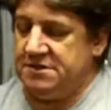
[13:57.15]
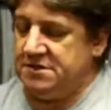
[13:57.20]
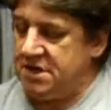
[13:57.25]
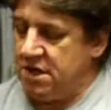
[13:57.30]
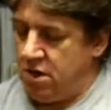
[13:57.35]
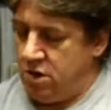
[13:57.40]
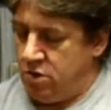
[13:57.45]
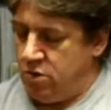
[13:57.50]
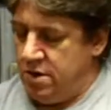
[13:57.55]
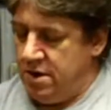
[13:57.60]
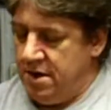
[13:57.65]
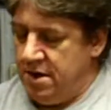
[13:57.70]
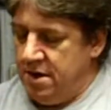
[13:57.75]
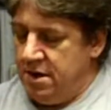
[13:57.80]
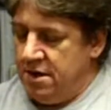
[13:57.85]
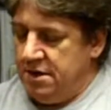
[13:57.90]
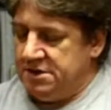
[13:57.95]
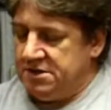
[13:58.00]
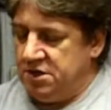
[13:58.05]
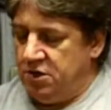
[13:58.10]
So
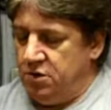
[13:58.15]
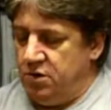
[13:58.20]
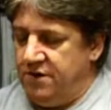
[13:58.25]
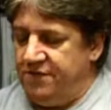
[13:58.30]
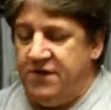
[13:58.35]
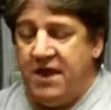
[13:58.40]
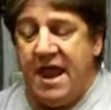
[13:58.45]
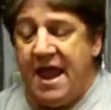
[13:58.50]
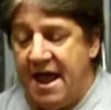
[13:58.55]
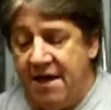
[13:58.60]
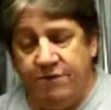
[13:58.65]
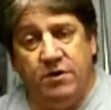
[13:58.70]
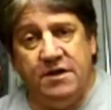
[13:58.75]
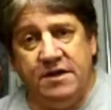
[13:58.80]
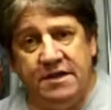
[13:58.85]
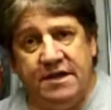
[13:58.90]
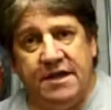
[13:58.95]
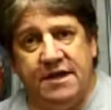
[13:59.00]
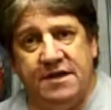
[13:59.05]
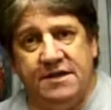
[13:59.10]
if you have one
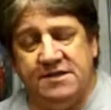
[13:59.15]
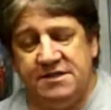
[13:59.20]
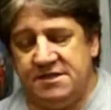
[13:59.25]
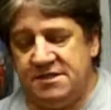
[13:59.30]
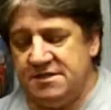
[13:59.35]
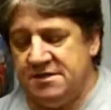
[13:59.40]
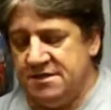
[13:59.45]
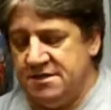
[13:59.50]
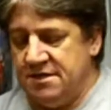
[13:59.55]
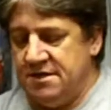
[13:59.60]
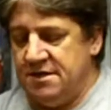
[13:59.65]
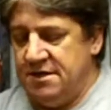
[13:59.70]
of these